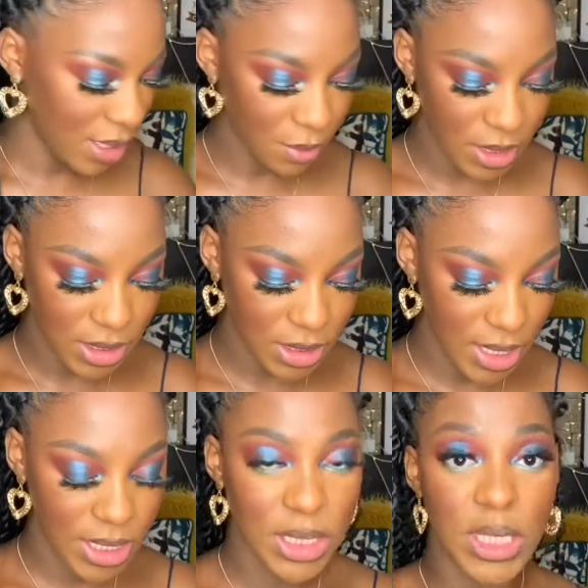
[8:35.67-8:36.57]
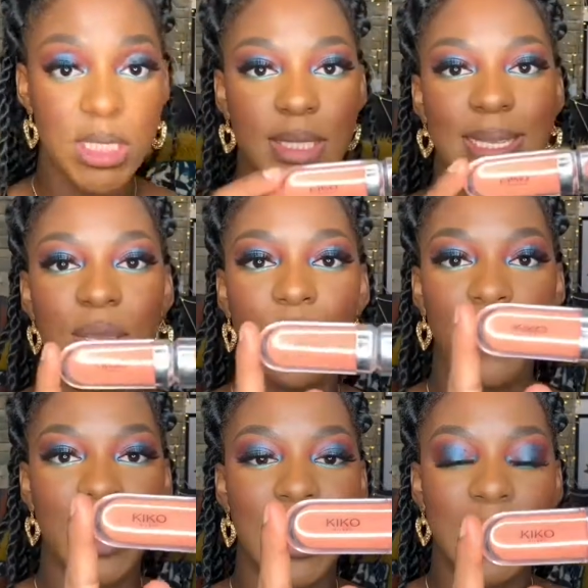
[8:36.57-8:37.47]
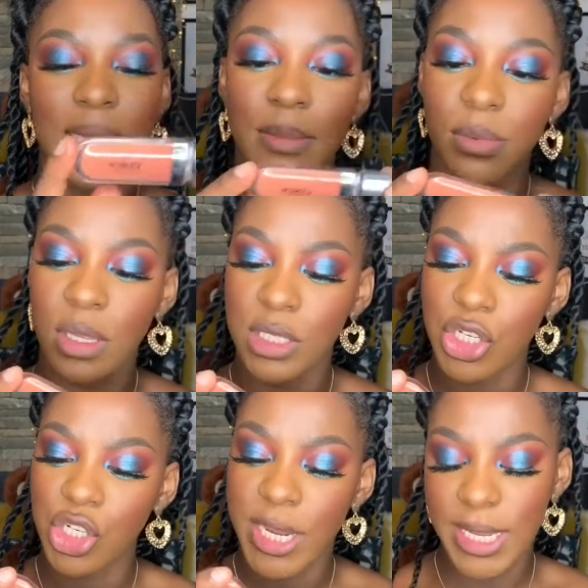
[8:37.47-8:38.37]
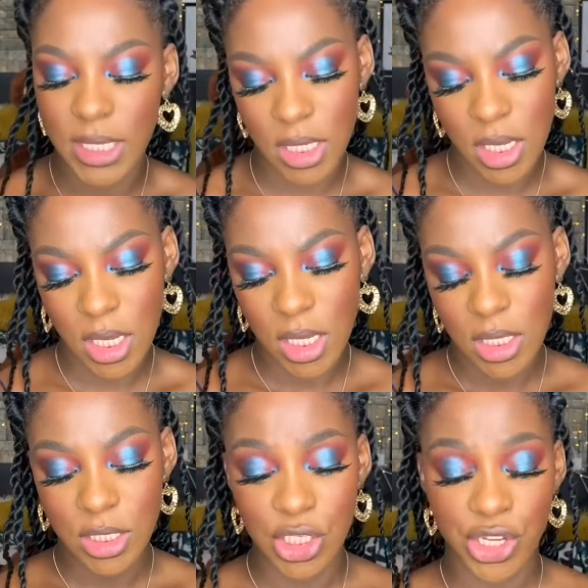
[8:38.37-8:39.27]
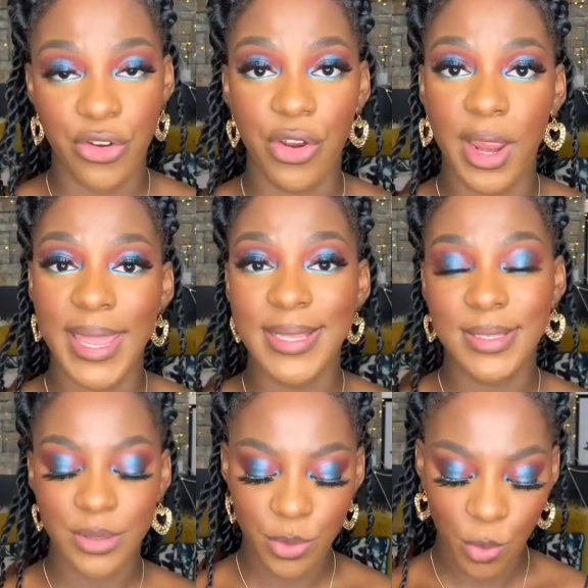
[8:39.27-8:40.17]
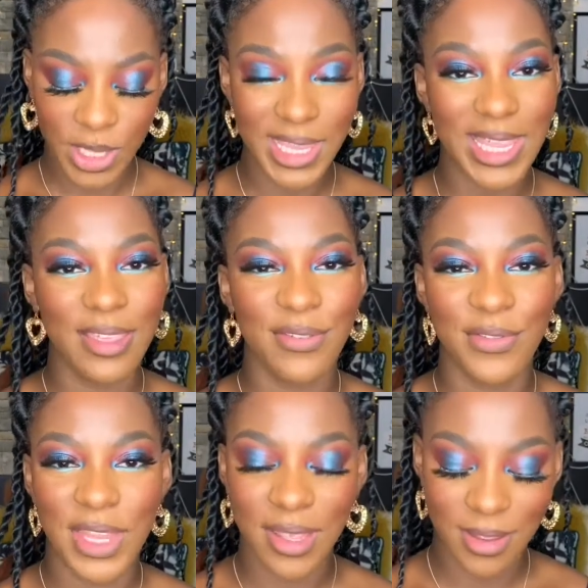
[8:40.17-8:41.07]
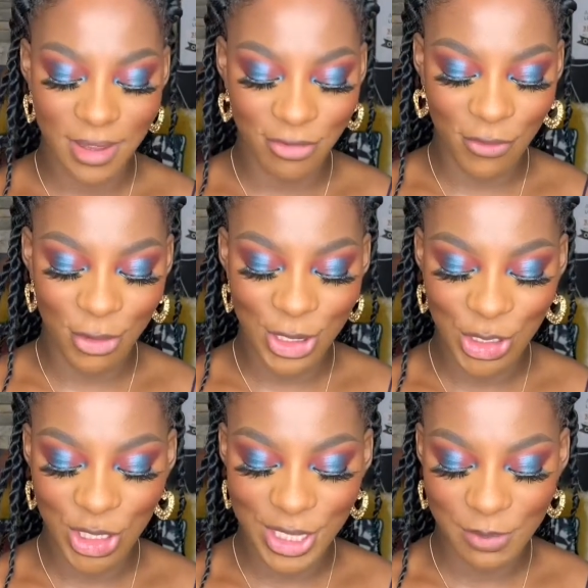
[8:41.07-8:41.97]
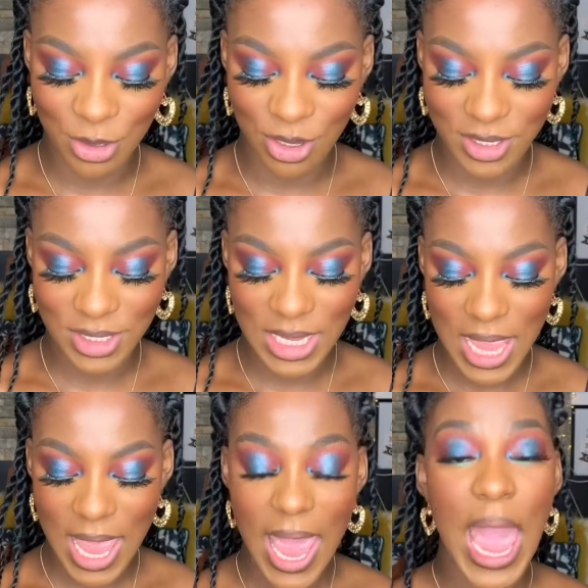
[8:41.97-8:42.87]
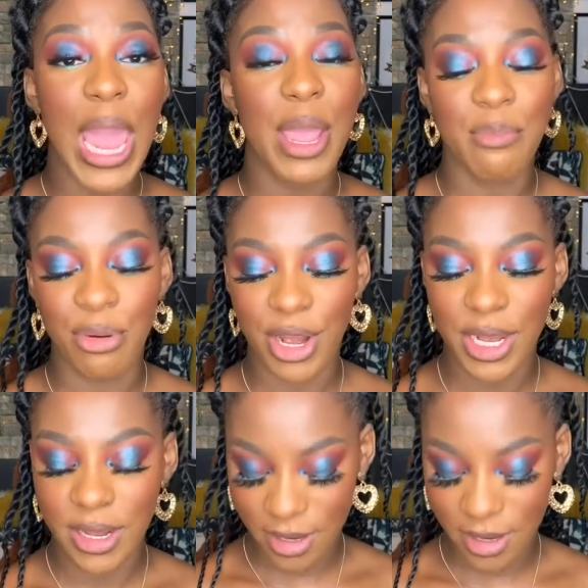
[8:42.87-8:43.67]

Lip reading: I'm gonna take this Kiko Milan lip gloss in the shade 08. I'm gonna give the Revolution lip gloss a break.